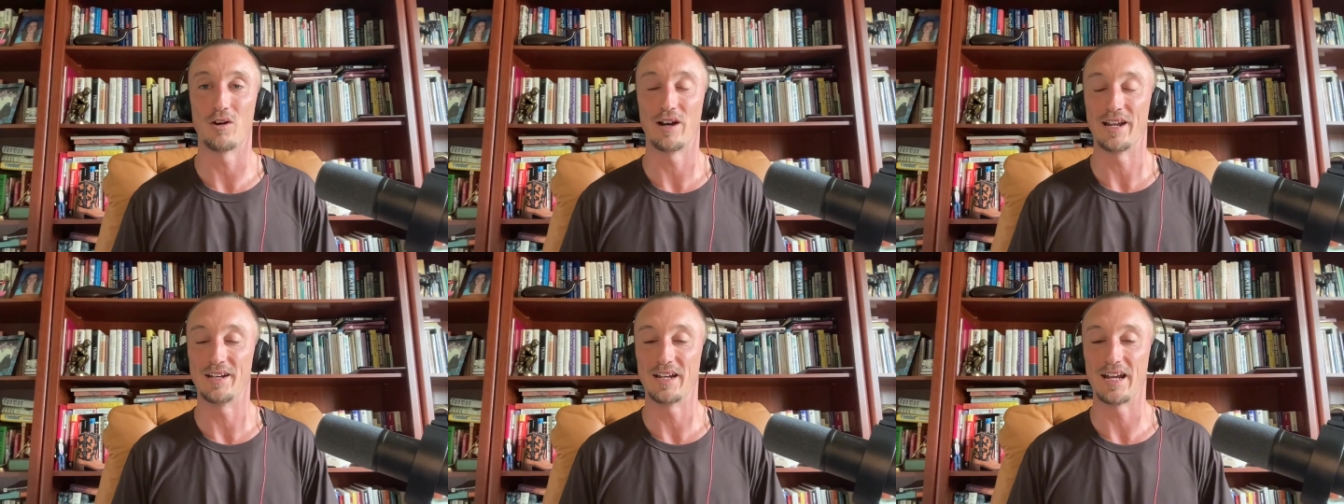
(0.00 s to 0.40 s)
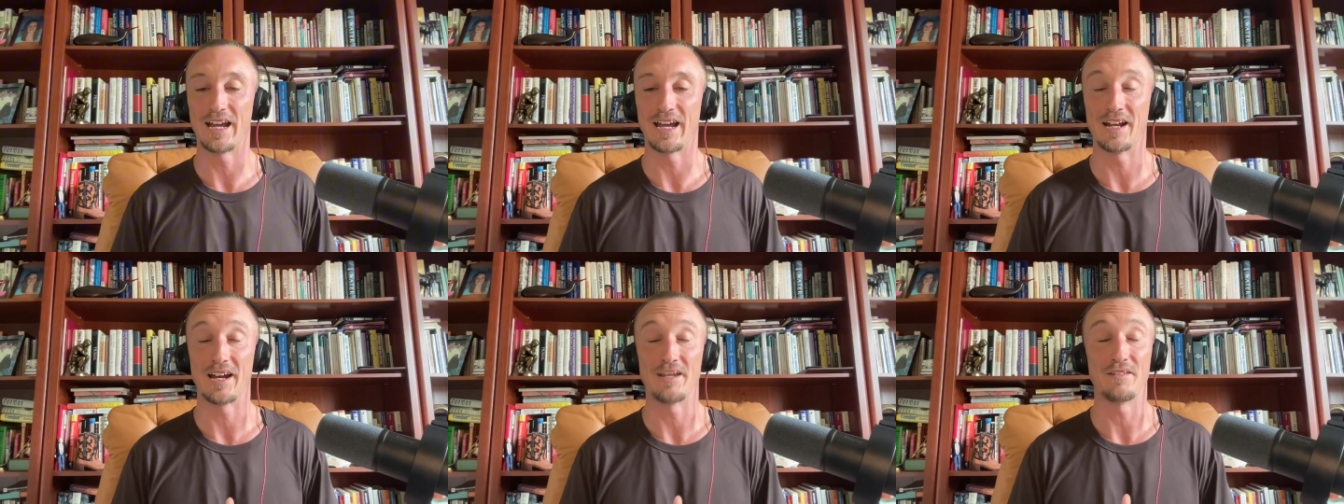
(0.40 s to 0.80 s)
And
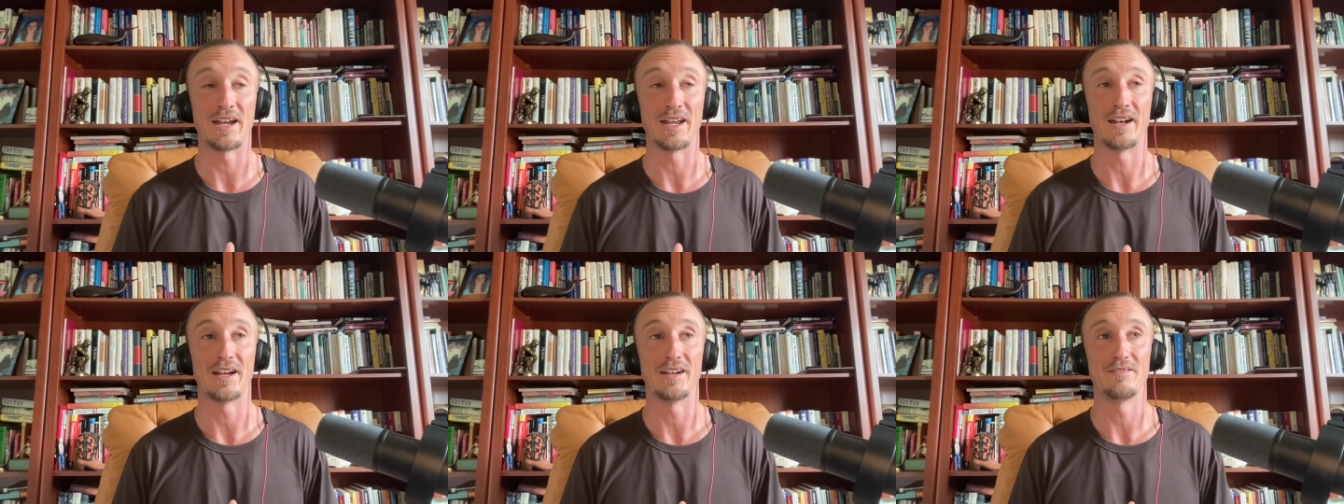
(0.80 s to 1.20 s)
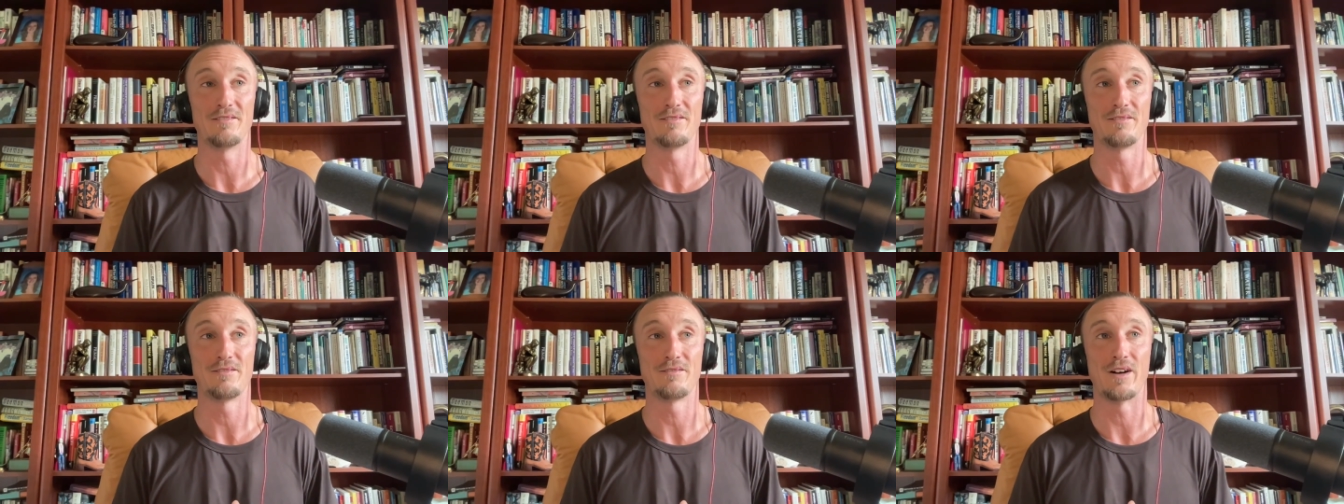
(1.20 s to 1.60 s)
I
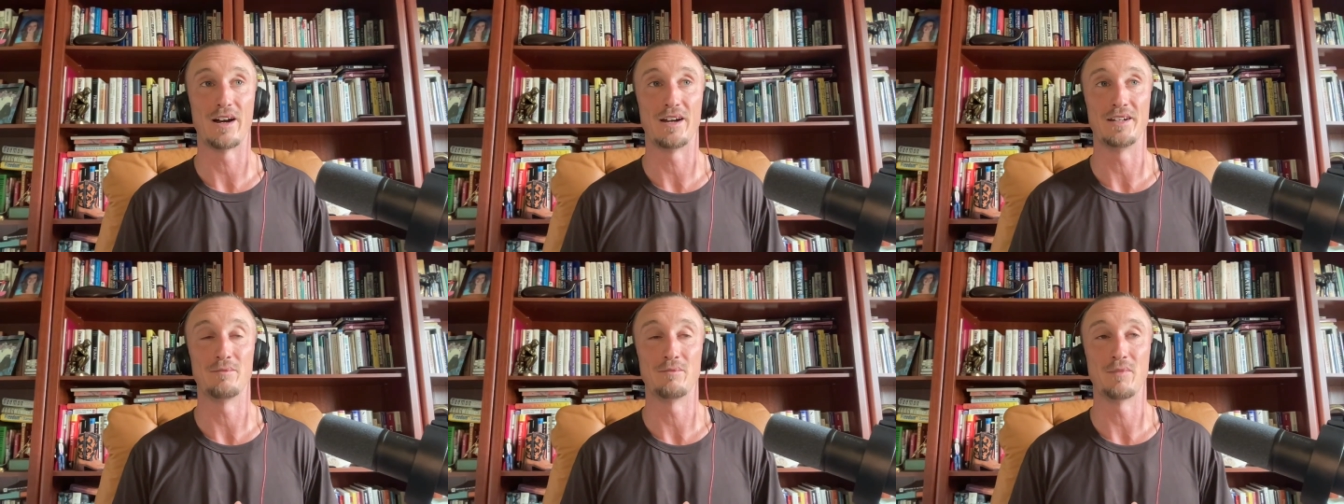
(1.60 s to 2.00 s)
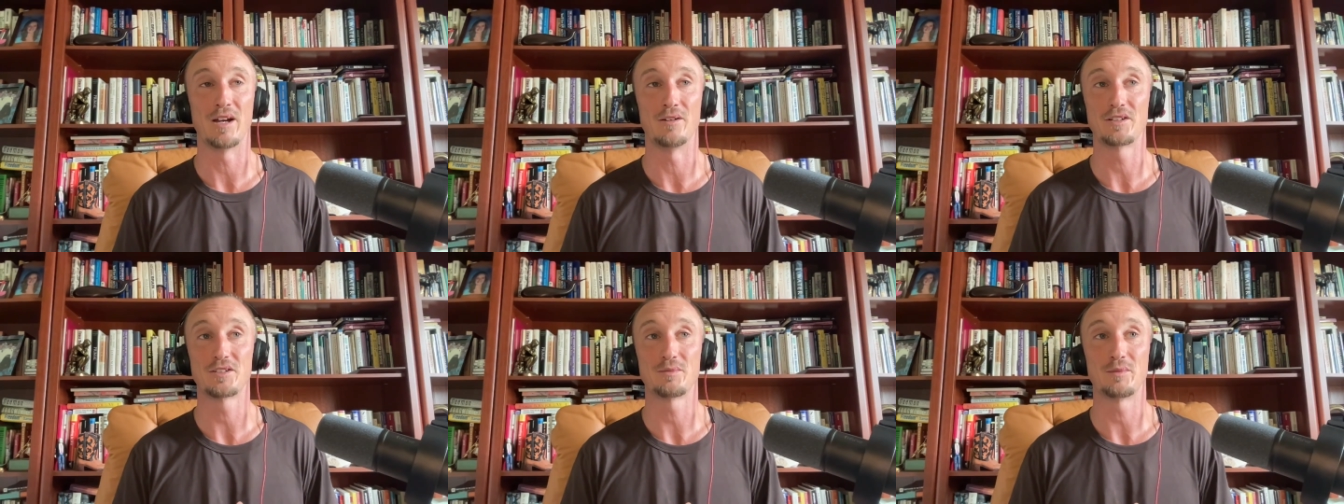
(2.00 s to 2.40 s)
find in my own
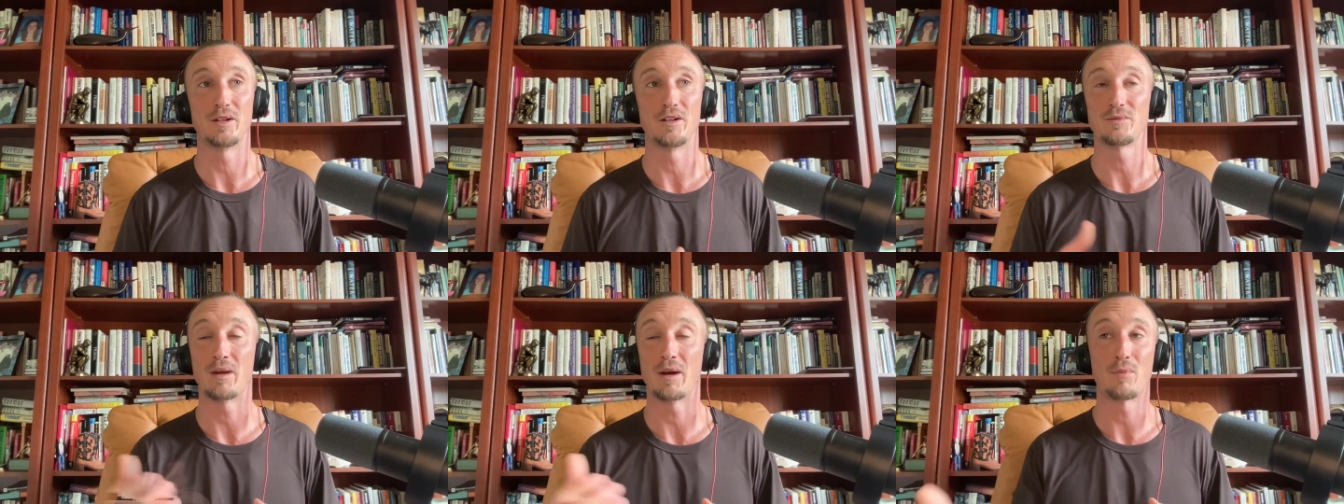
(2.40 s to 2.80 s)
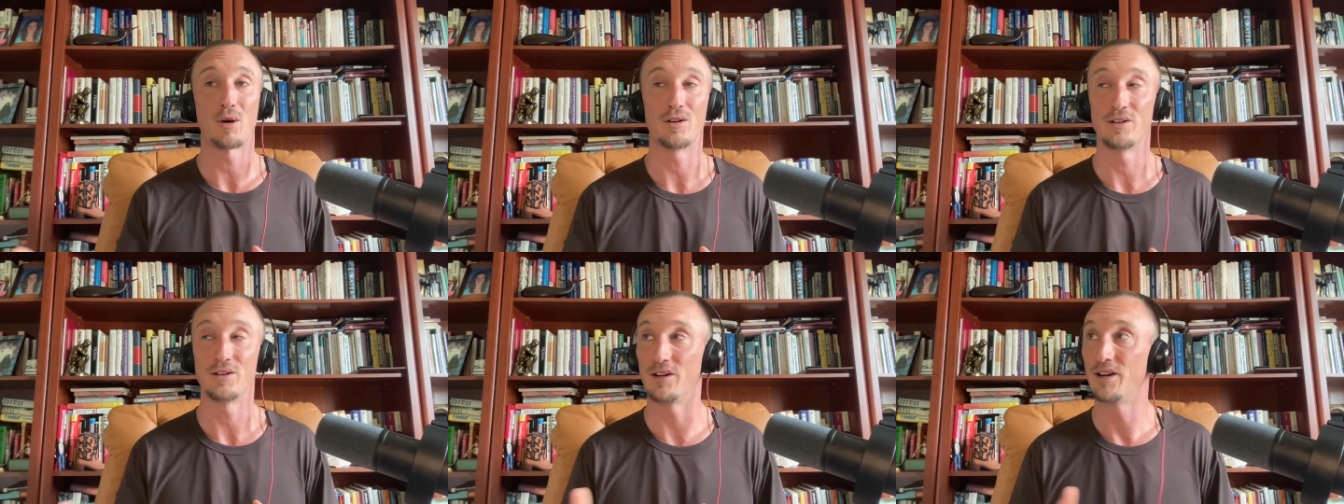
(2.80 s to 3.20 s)
experience, my
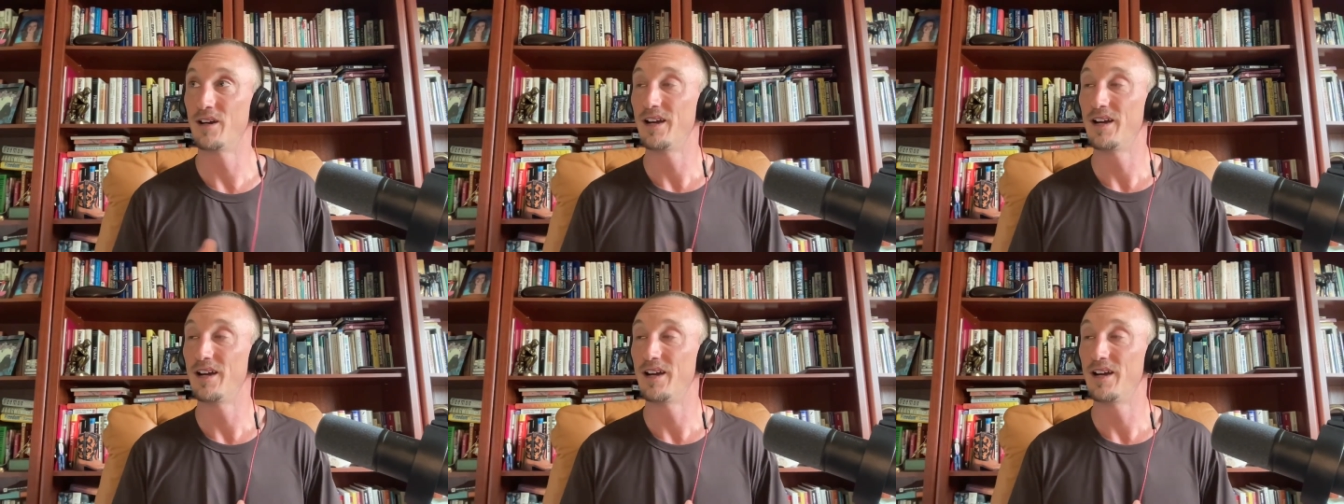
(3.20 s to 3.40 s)
partner